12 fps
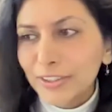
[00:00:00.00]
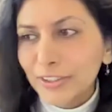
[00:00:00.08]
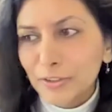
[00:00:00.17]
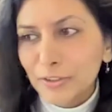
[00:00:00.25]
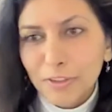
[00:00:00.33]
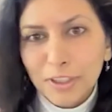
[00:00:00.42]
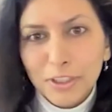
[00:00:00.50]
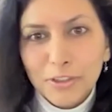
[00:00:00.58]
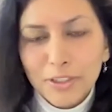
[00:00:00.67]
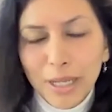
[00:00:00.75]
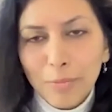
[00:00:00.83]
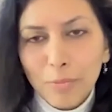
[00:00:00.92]
the fear
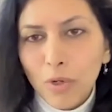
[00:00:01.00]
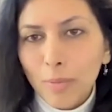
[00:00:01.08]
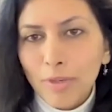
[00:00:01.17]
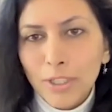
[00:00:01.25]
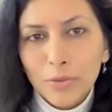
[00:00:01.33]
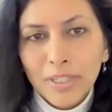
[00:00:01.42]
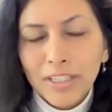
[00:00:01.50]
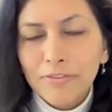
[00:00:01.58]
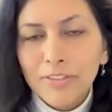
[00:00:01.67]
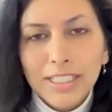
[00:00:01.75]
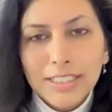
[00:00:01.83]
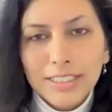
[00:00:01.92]
trap. What am I doing?
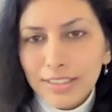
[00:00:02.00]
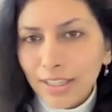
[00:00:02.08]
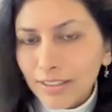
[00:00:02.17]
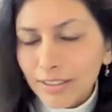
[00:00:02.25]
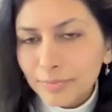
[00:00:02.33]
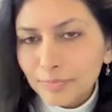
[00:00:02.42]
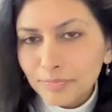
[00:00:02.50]
Feeling stuck.